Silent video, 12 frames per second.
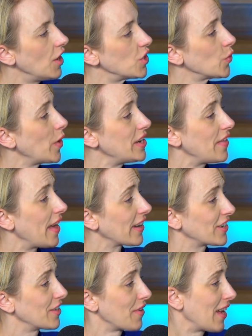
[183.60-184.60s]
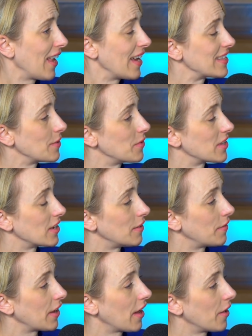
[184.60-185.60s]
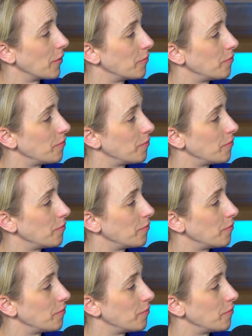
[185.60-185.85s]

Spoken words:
So when did they actually realize it was a VO?